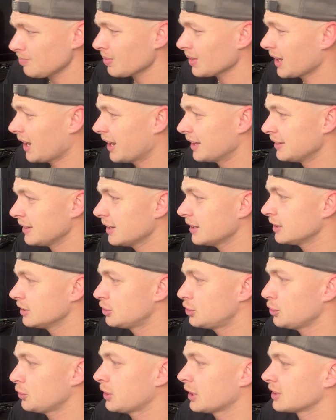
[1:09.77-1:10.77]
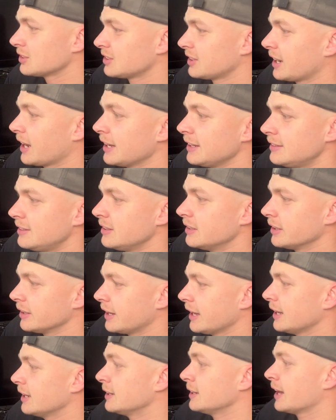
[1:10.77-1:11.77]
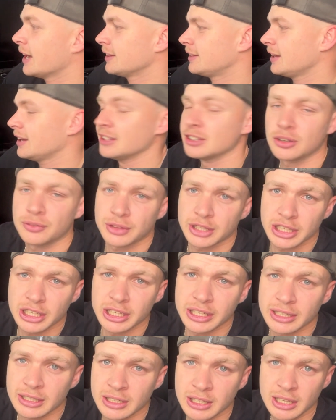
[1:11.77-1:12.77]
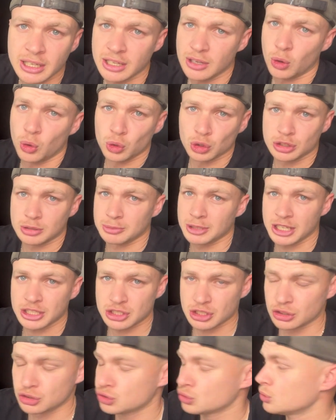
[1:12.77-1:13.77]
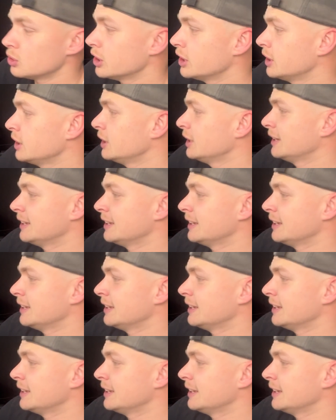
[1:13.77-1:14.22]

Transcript: And then in 2018 again, at the end of the year, Autumn Nations Tour,